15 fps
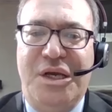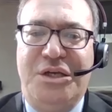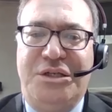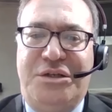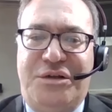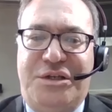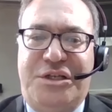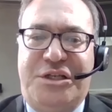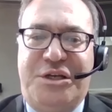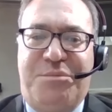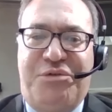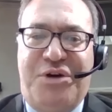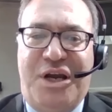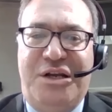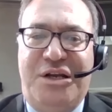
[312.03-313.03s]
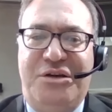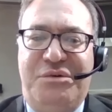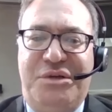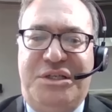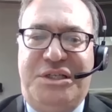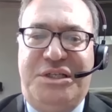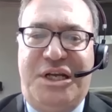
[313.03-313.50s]
So this is a brand new
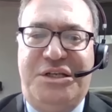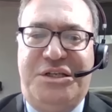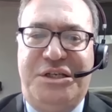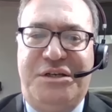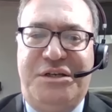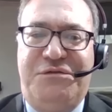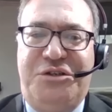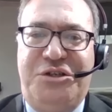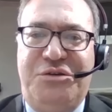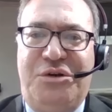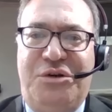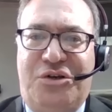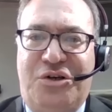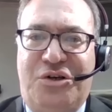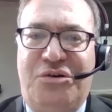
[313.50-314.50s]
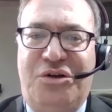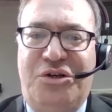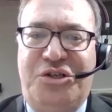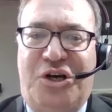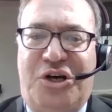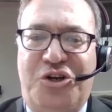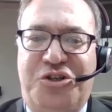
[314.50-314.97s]
incentive to
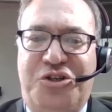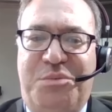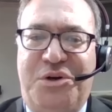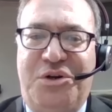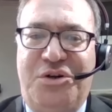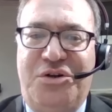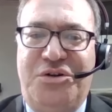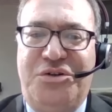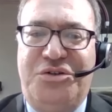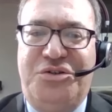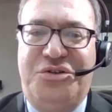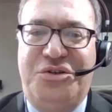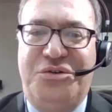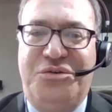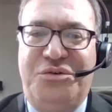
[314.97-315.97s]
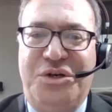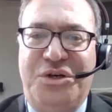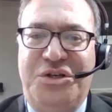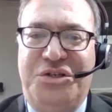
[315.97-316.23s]
encourage entrepreneurs to